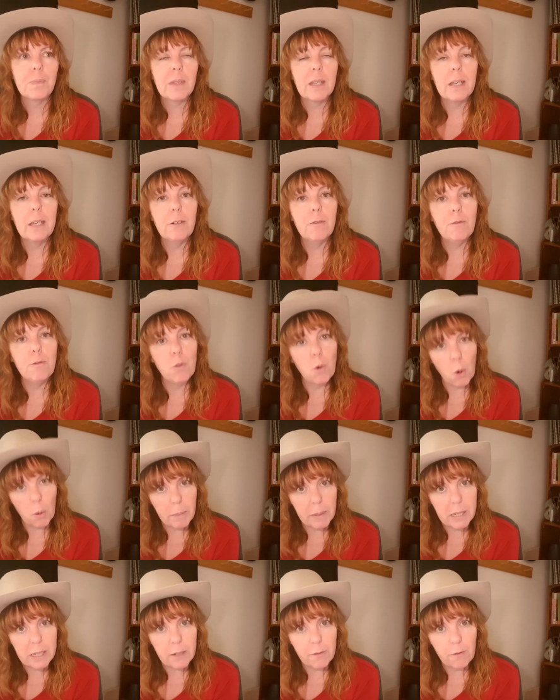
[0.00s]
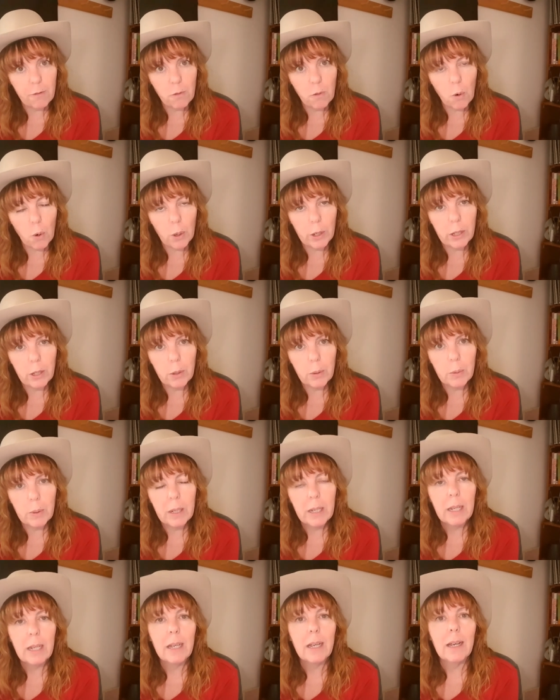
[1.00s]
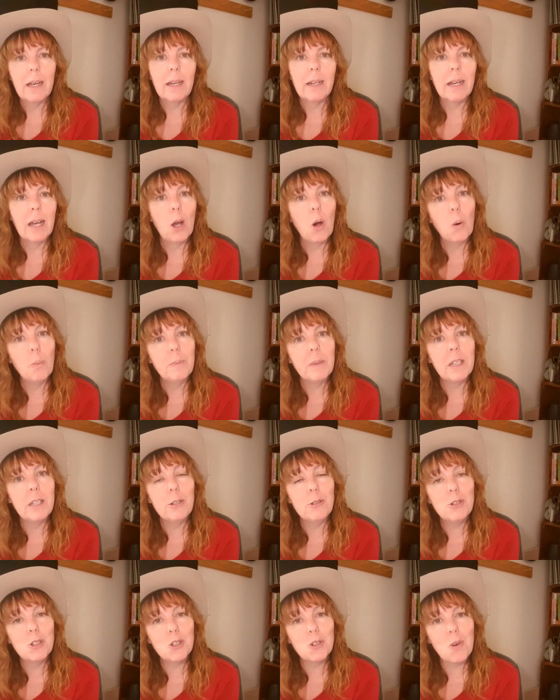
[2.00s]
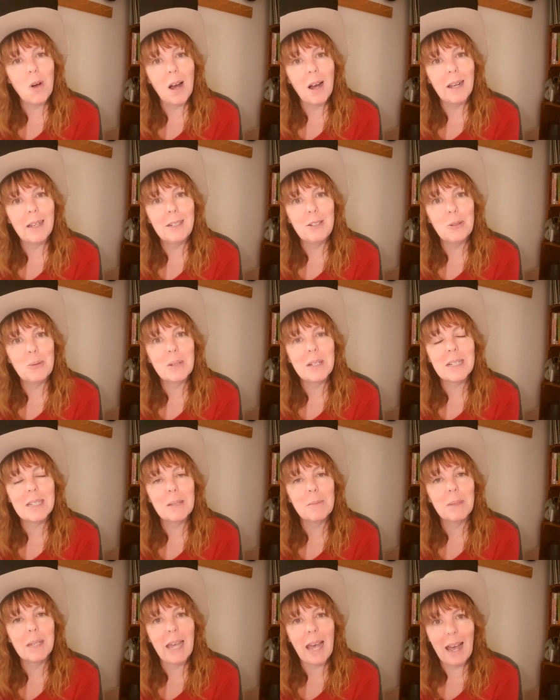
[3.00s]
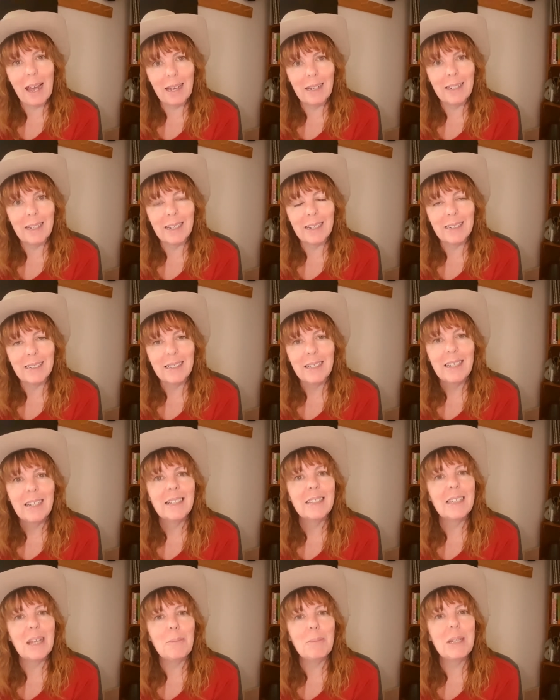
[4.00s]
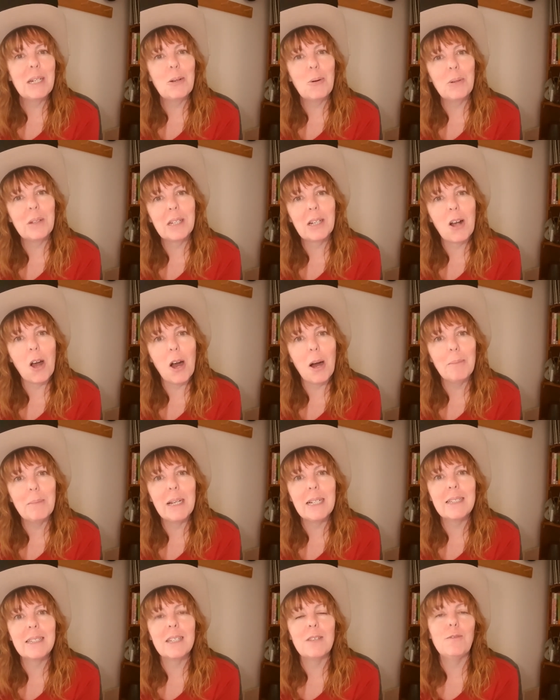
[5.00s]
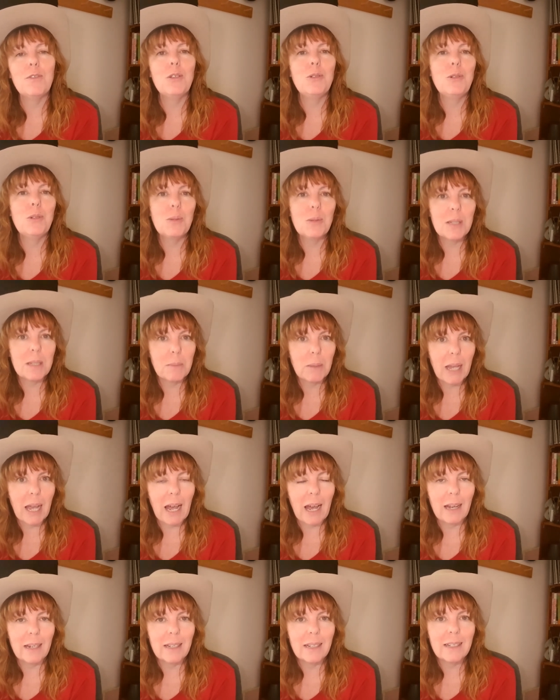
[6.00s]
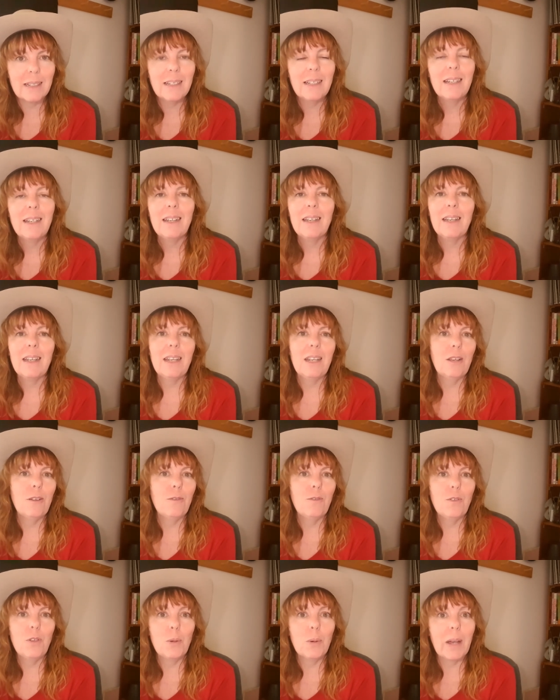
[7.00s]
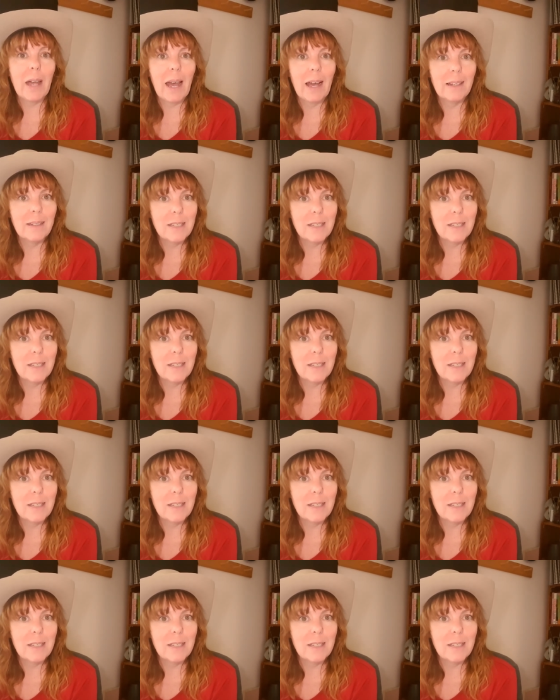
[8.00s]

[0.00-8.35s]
informative for you, and I hope that you try doing some canning. Let me know in the comments if you do some canning, if you can